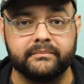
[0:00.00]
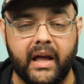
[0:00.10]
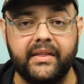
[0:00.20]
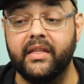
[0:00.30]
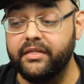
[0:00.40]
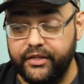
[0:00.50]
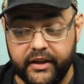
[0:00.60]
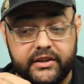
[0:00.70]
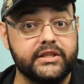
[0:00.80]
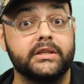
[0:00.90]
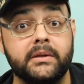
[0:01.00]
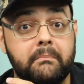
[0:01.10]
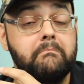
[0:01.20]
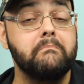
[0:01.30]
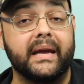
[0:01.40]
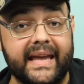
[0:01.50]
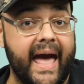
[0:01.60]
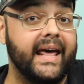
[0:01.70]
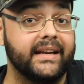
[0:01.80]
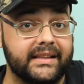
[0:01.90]
And then this
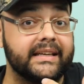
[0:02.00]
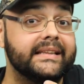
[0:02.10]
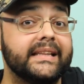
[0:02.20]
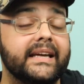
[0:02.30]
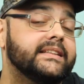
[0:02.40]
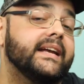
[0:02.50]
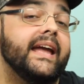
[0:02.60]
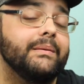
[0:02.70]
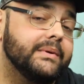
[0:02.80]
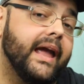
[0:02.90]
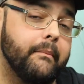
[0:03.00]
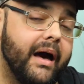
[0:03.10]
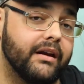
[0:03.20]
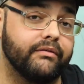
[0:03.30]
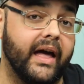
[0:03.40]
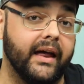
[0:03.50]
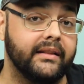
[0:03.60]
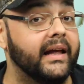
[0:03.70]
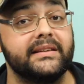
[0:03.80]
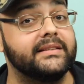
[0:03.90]
mechanically linked game came out of that,
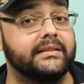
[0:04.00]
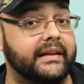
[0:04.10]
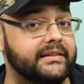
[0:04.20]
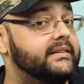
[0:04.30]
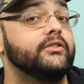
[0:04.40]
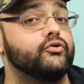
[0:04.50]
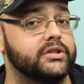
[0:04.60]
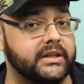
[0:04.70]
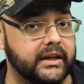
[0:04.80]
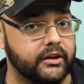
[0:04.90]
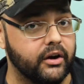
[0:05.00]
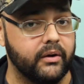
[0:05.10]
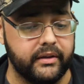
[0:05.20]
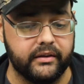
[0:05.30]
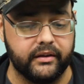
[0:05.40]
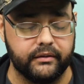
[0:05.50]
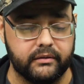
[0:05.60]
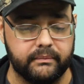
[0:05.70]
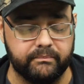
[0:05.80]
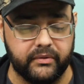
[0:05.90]
and that's interesting, you know,
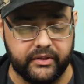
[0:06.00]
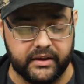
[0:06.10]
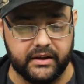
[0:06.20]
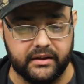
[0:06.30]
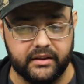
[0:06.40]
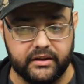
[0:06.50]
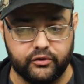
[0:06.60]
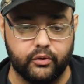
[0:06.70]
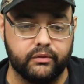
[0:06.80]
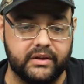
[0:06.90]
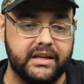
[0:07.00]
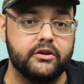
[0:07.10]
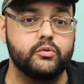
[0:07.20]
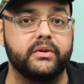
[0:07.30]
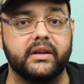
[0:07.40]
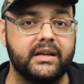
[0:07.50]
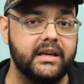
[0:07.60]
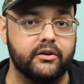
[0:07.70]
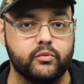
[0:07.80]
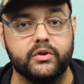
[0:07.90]
the sort of gears within
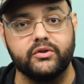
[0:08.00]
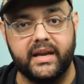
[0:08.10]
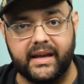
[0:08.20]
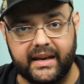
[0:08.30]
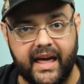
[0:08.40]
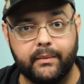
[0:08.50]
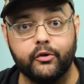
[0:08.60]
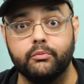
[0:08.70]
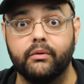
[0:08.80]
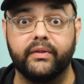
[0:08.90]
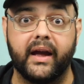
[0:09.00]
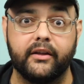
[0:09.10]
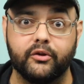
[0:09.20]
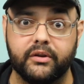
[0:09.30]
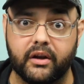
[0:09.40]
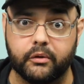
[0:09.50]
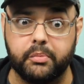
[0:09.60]
gears. When you take an animal, you move the guy to the other